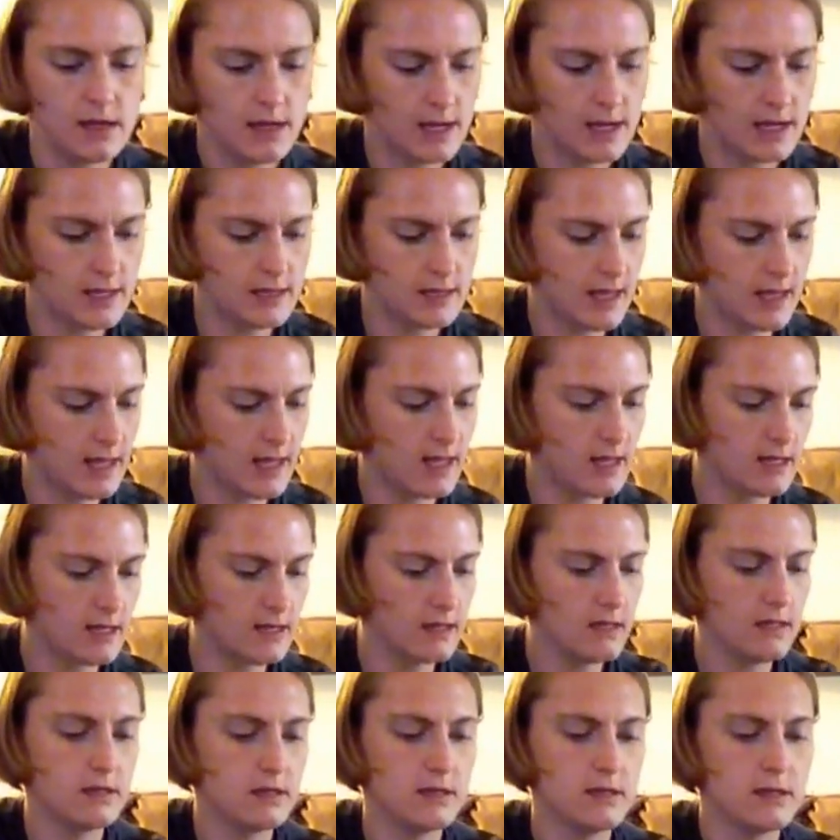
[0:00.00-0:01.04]
And
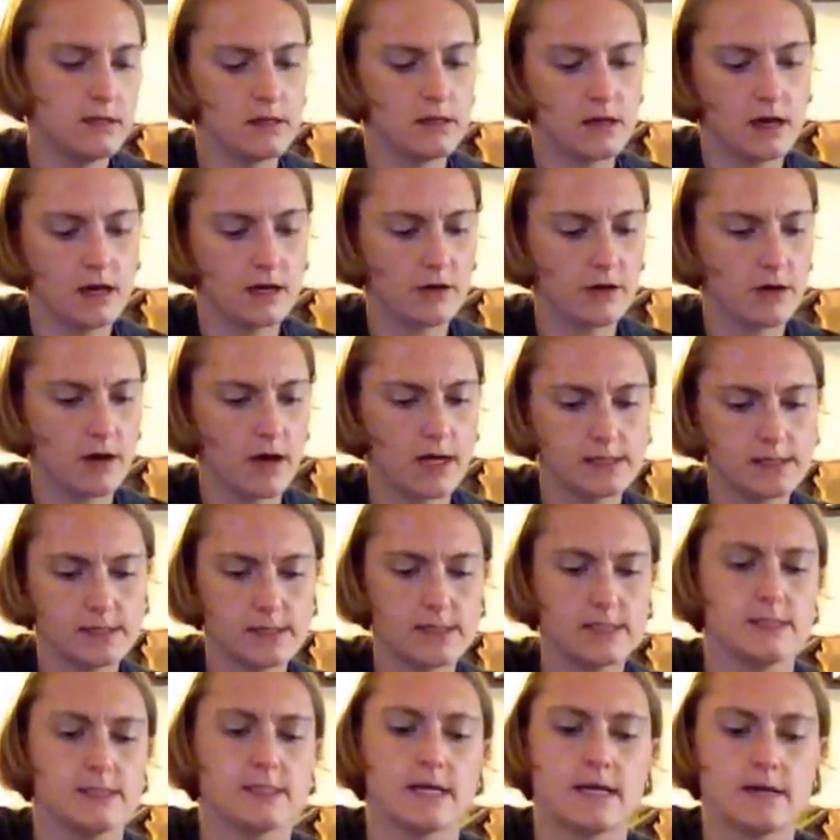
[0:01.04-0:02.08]
then across
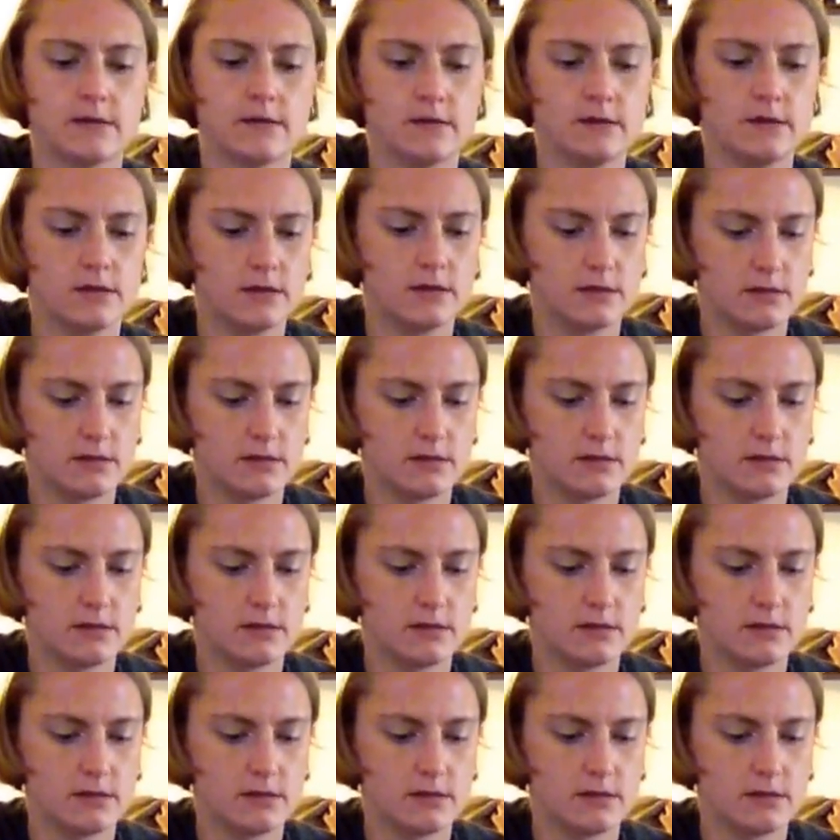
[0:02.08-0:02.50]
the center,